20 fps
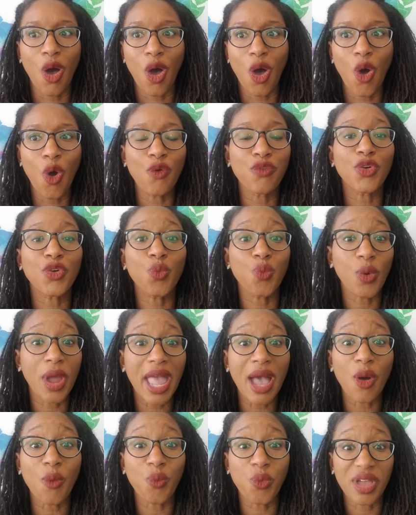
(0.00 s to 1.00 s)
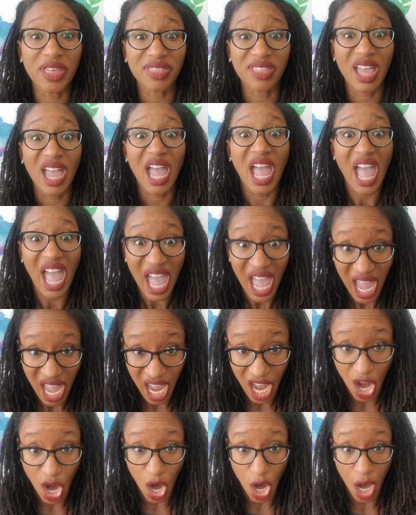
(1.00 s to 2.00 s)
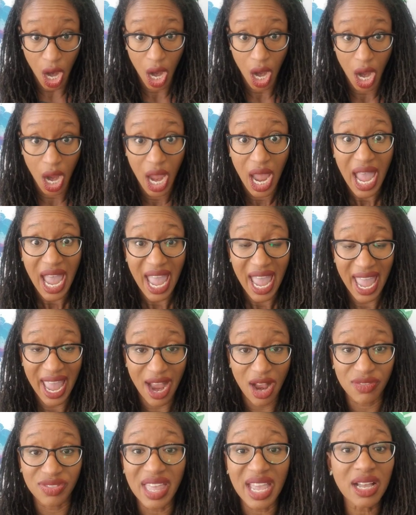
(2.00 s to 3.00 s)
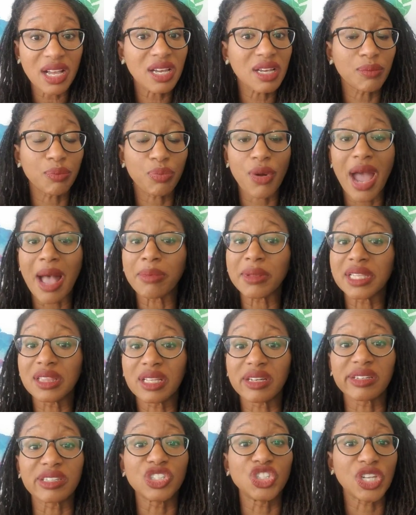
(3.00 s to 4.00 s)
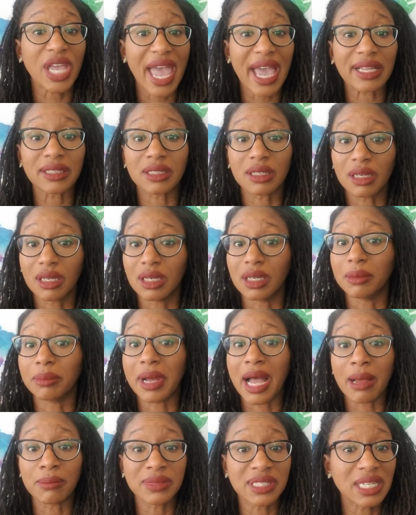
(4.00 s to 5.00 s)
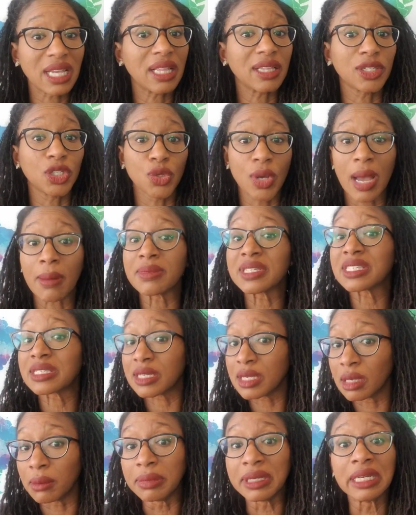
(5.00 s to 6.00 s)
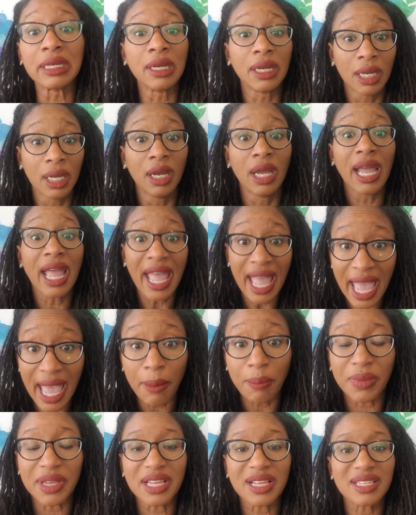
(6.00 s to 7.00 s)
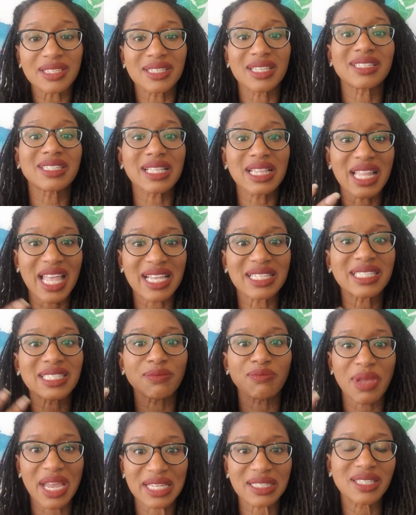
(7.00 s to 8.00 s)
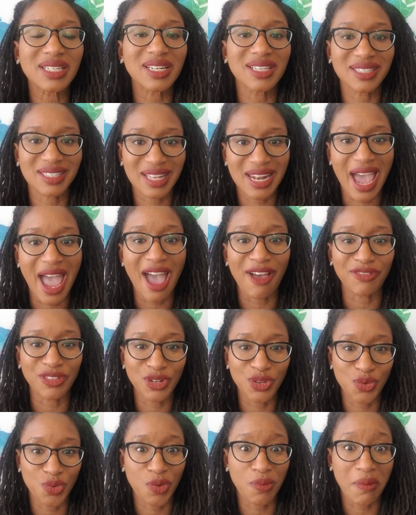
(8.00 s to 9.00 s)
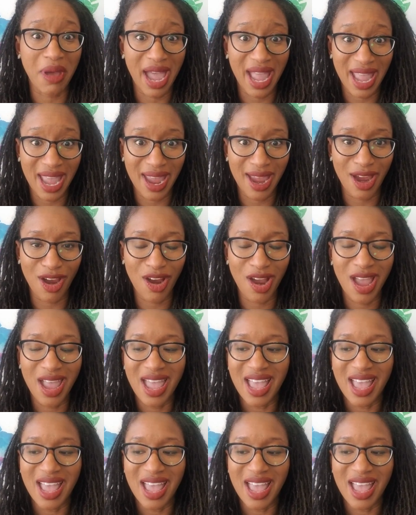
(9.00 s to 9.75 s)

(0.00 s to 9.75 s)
overwhelmed with hair. They could probably look jacked up. I'm telling you, I'm gonna still be happy because it's less maintenance that I have to do with my hair.